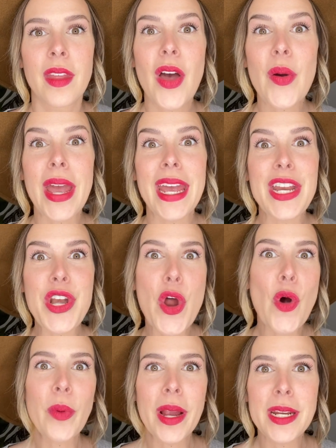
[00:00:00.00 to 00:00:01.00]
Okay, in
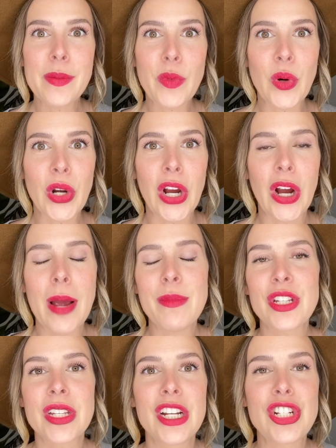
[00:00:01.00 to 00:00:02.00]
no random order, I'm
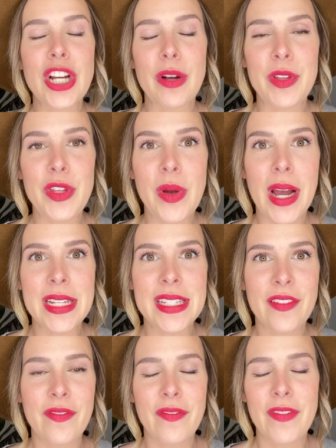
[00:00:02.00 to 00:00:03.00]
just gonna share with you
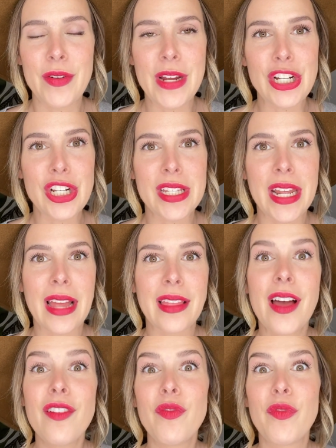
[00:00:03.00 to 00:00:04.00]
guys the foundations that I
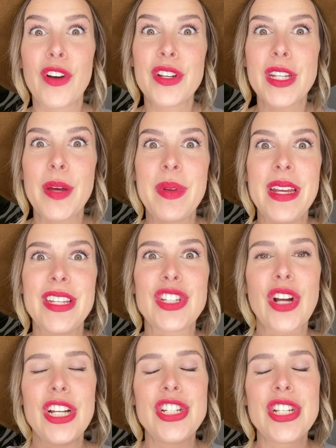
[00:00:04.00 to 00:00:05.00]
love. First up is
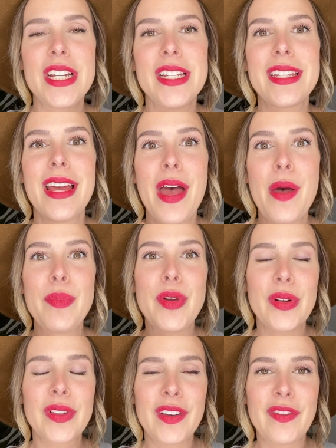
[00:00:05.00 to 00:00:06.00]
Crunchi's
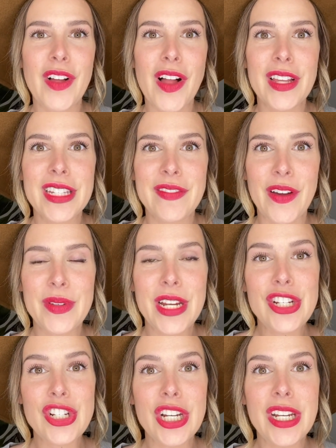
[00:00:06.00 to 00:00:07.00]
Beautifully Flawless
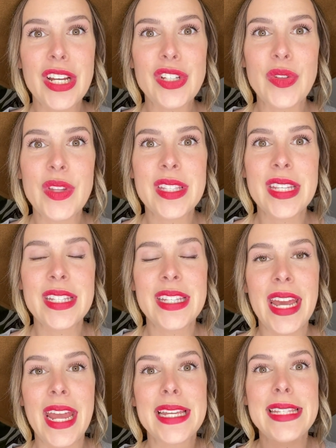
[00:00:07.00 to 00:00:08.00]
Foundation. So this is
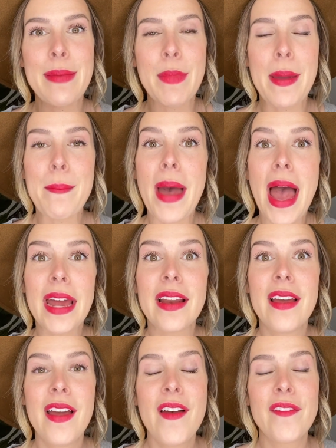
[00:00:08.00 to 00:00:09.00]
a
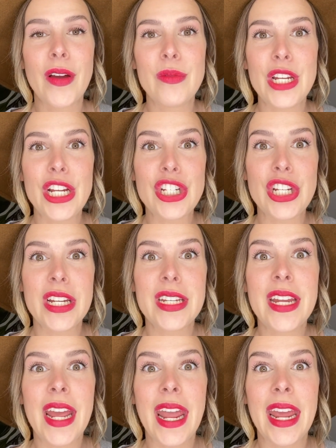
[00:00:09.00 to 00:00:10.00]
semi-matte
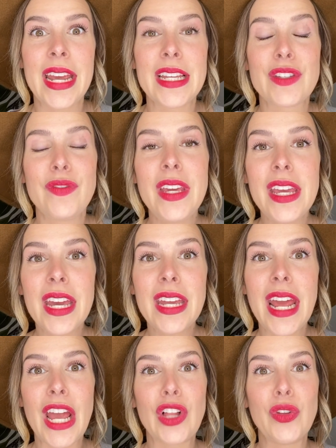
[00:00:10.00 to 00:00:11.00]
foundation. It is
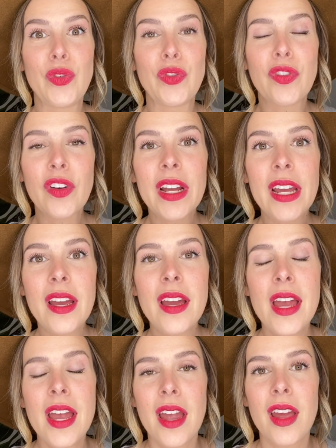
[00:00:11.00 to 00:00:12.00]
vegan and
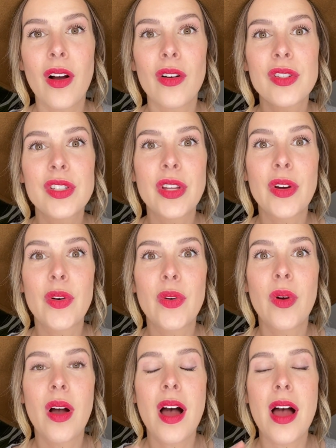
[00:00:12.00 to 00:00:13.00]
gluten-free. It
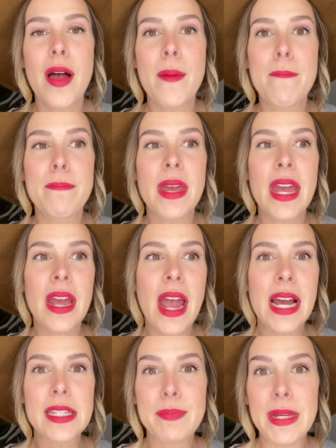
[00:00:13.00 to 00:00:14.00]
also
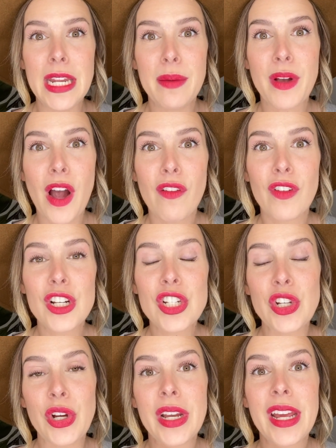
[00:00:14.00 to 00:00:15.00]
has medium coverage,
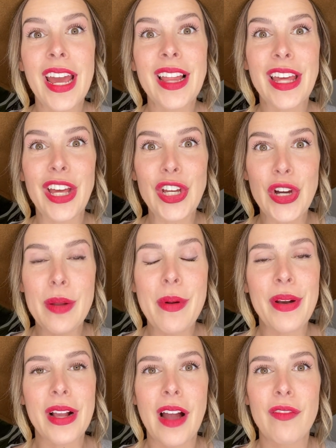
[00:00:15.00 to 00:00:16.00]
so you're gonna get like a good
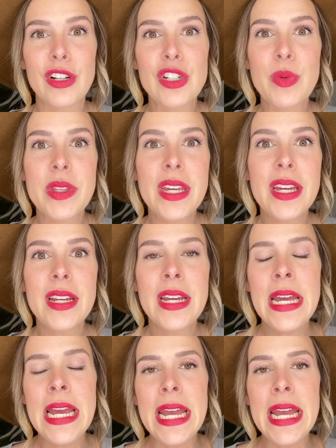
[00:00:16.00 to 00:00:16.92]
amount of coverage with it.